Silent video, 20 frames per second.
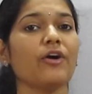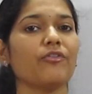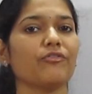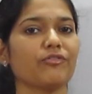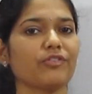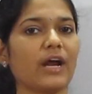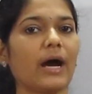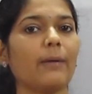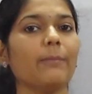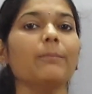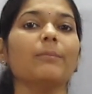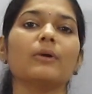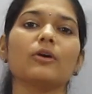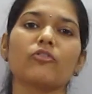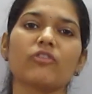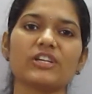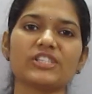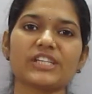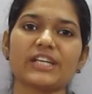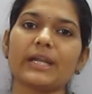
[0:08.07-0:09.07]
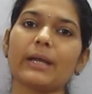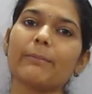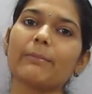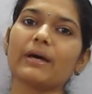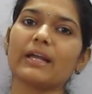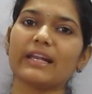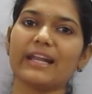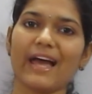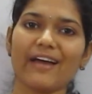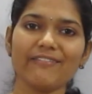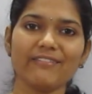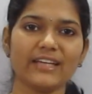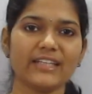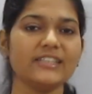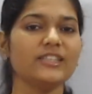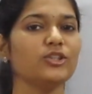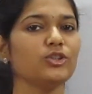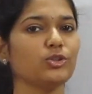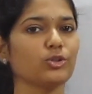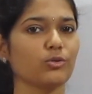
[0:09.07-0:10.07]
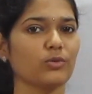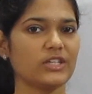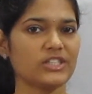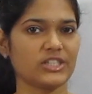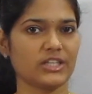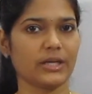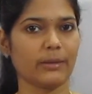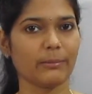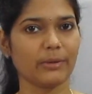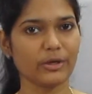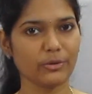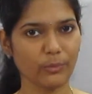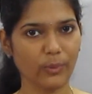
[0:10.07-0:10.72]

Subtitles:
from question number 11 to question number